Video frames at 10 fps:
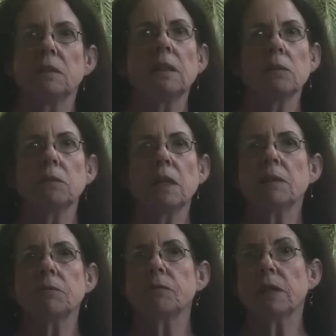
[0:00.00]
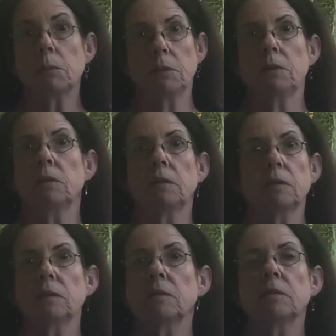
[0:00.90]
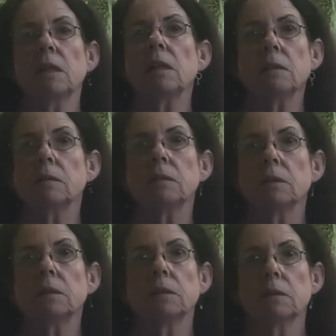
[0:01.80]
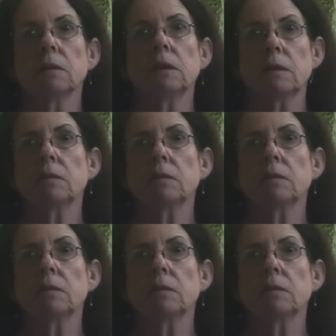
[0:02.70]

Yeah, or you have a family who don't understand. Yeah.